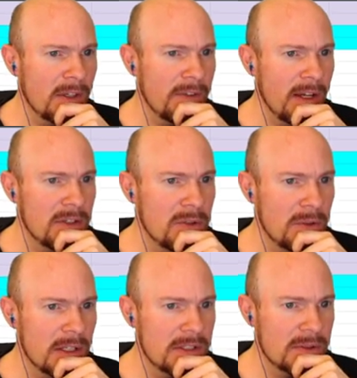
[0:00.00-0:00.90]
If I do
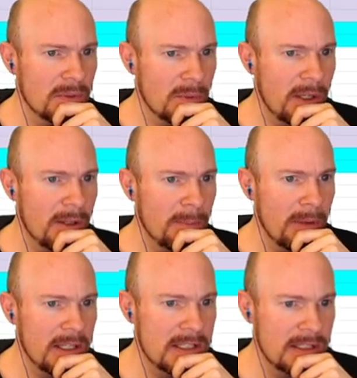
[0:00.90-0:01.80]
this, where it
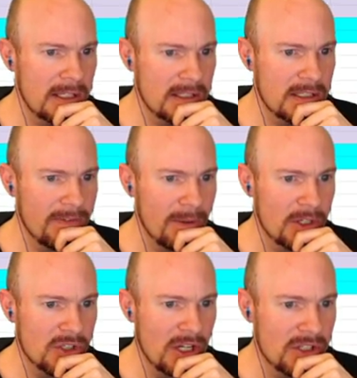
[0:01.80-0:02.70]
places things, and see if I
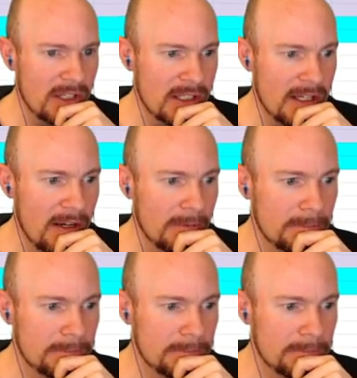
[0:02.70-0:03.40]
want to change things out.